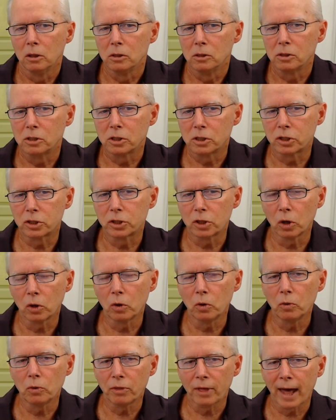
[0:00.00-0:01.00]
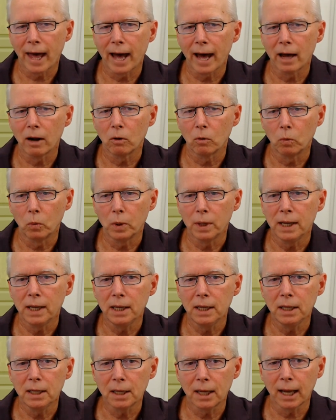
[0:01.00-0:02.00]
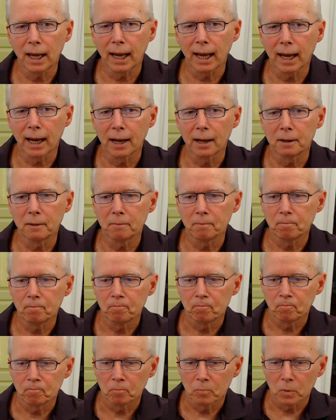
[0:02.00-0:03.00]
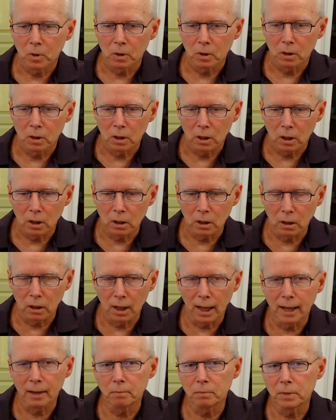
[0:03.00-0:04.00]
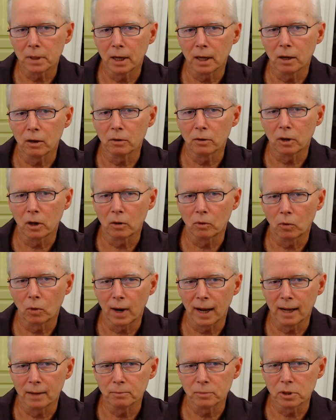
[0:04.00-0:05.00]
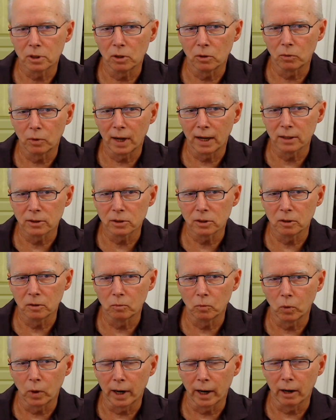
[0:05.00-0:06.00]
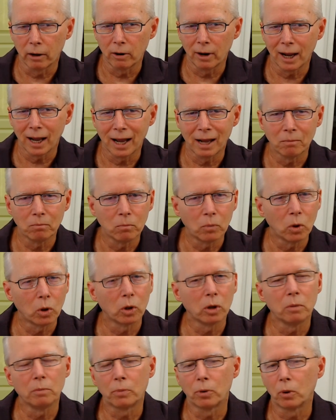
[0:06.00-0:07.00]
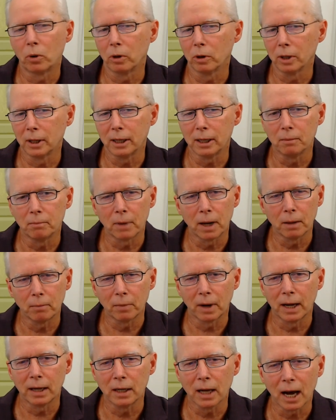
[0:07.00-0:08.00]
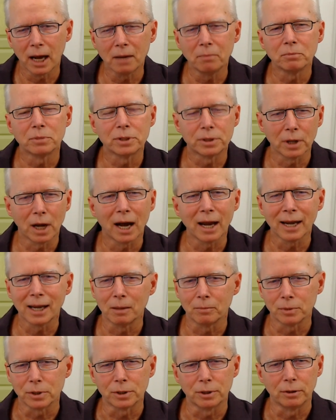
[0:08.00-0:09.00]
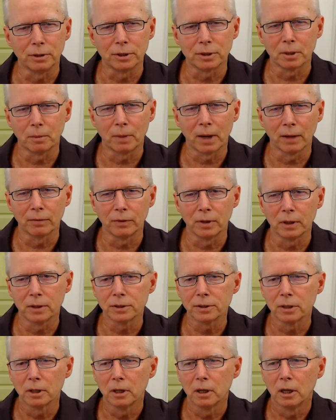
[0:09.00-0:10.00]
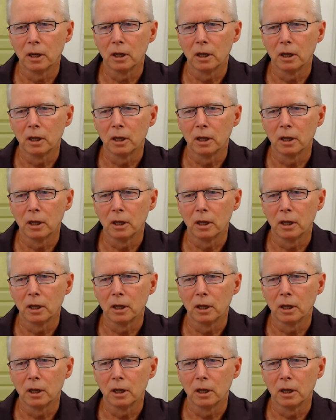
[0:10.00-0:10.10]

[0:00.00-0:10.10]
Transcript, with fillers: so that we can clamp down on rams, ransomware, and more importantly, in my mind, I'm, I am serious about this.